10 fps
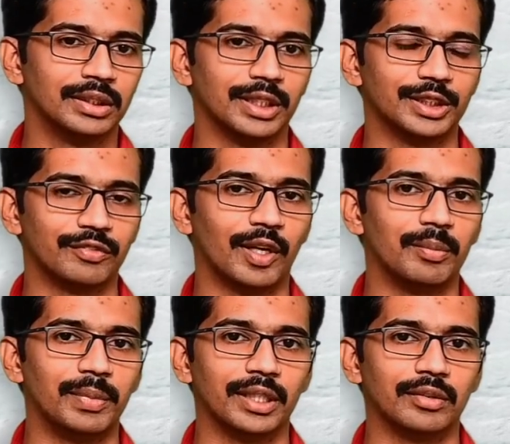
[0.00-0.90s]
just
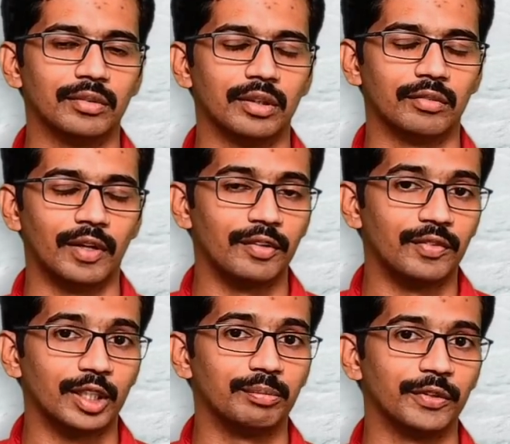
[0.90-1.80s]
one
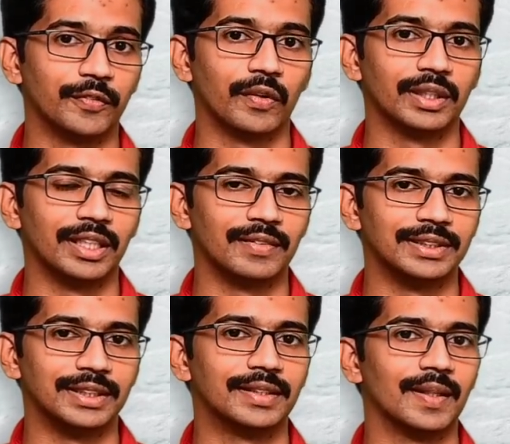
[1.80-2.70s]
week before they will
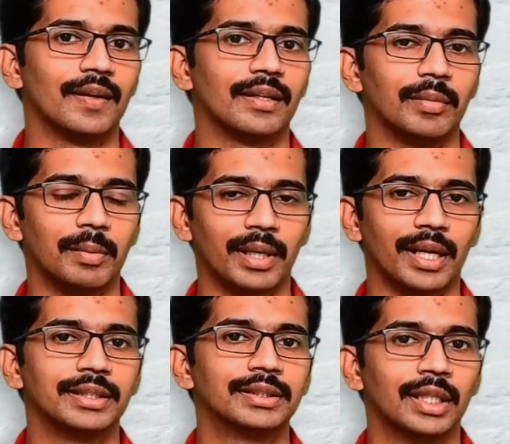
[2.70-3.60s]
sit and
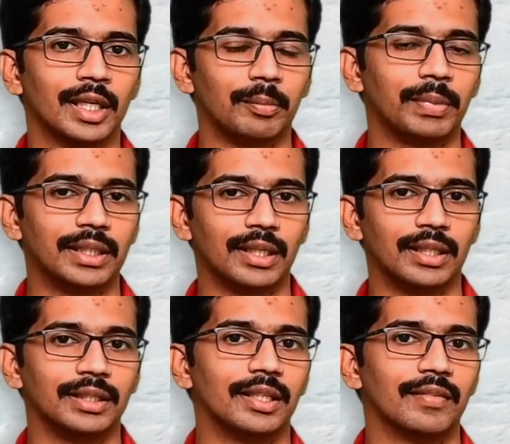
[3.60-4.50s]
memorize
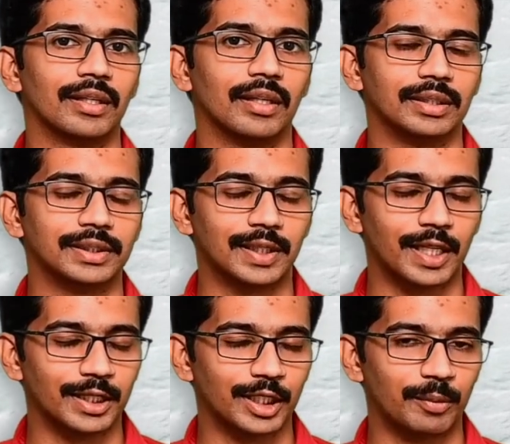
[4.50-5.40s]
repeatedly, they will
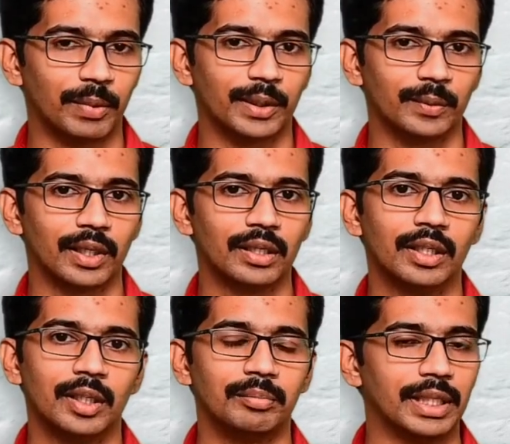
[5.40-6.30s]
study that particular
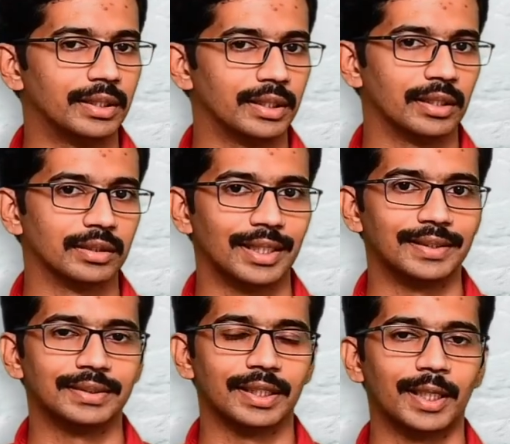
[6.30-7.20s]
material.
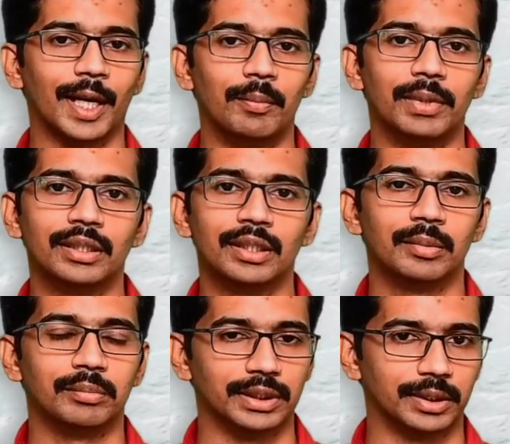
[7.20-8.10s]
That is the cramming
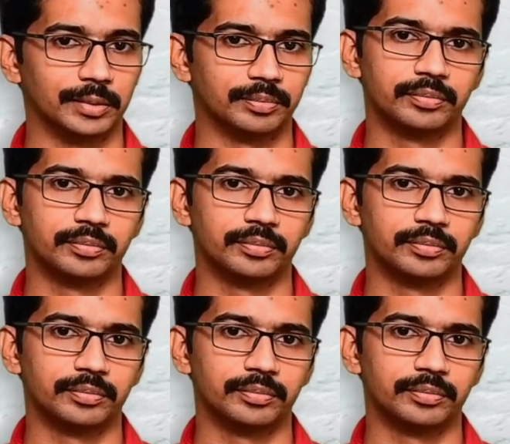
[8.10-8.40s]
method.